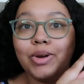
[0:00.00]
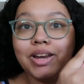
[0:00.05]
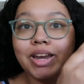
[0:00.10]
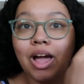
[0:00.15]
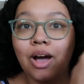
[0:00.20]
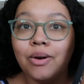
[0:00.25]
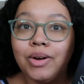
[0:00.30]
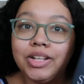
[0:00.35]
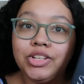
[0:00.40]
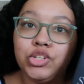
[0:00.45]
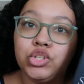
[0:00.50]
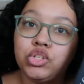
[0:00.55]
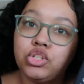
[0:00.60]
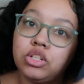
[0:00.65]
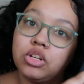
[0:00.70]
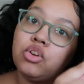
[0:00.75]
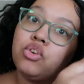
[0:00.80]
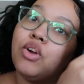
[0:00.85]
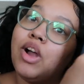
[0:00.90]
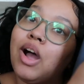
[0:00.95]
right now it's just
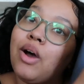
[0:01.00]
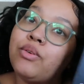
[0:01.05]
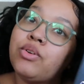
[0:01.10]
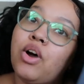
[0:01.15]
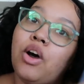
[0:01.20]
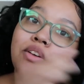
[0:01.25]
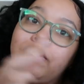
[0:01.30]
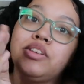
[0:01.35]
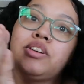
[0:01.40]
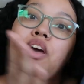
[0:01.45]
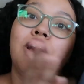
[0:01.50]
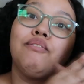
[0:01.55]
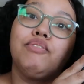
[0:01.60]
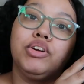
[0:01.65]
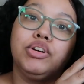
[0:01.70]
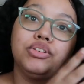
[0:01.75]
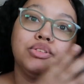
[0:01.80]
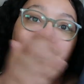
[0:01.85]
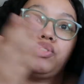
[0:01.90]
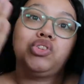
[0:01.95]
a crown on the
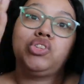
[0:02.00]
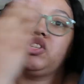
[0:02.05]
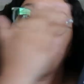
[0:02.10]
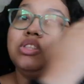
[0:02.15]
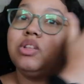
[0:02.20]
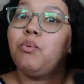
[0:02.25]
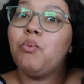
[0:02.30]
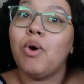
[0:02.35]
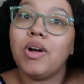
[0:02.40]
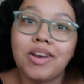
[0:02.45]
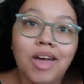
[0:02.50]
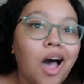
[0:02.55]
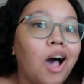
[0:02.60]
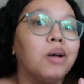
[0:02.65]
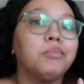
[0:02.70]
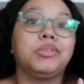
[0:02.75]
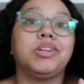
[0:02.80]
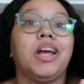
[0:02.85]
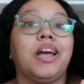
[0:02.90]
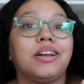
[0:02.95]
cover, so this is the one
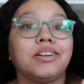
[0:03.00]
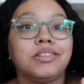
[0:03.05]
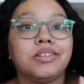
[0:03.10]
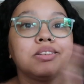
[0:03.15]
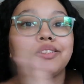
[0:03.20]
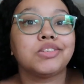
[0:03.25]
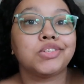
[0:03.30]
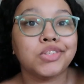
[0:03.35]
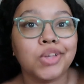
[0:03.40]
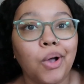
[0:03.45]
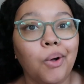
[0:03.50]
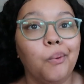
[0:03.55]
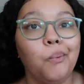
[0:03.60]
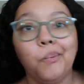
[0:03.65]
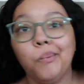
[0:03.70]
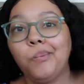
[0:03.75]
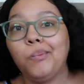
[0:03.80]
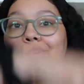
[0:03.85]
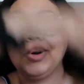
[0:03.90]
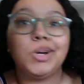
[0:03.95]
object. So,
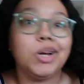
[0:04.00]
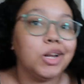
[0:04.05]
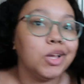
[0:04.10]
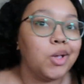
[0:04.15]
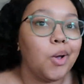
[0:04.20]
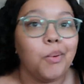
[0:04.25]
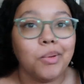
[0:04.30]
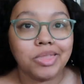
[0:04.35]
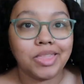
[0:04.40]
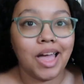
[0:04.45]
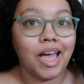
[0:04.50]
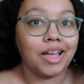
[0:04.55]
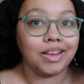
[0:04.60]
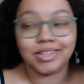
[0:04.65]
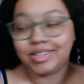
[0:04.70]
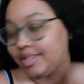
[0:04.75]
we're gonna go with that.